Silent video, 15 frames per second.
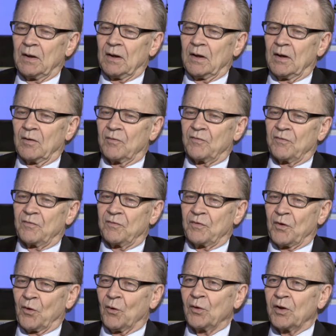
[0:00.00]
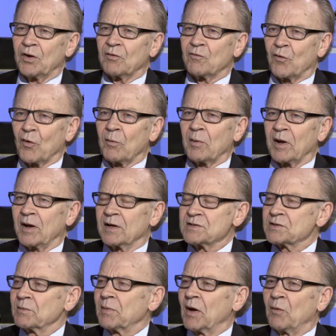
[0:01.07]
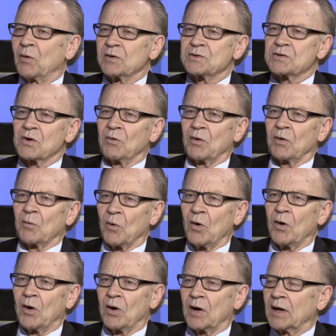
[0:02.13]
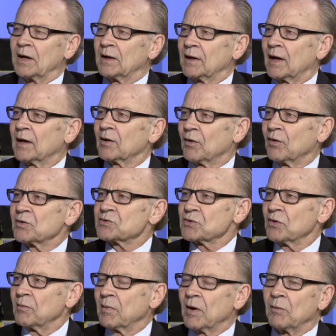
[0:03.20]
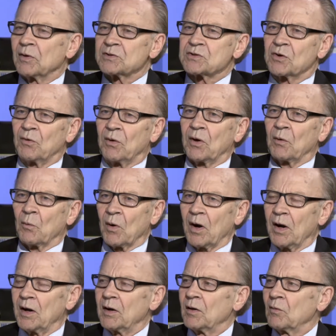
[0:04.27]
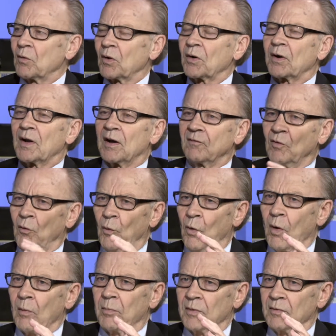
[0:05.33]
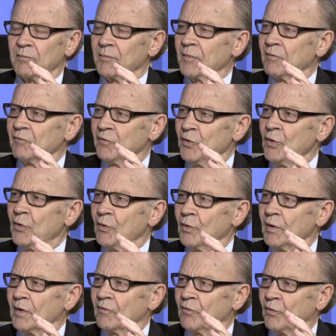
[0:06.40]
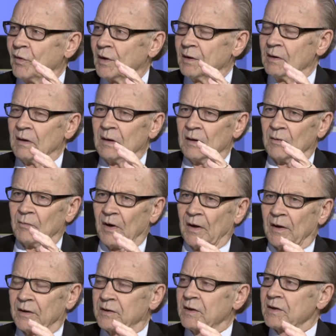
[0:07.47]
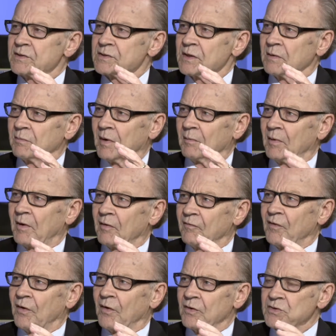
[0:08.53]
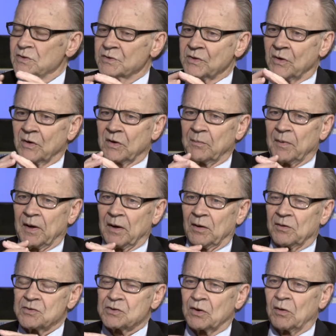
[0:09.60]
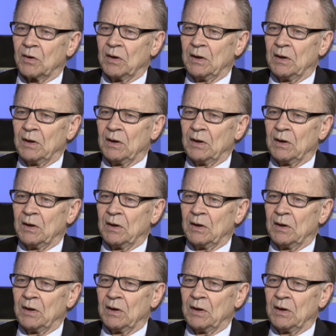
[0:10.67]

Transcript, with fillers: if they're only informing us about what's going wrong and not also about what's going right, we're going to have a warped view of what politics and public affairs is all about. So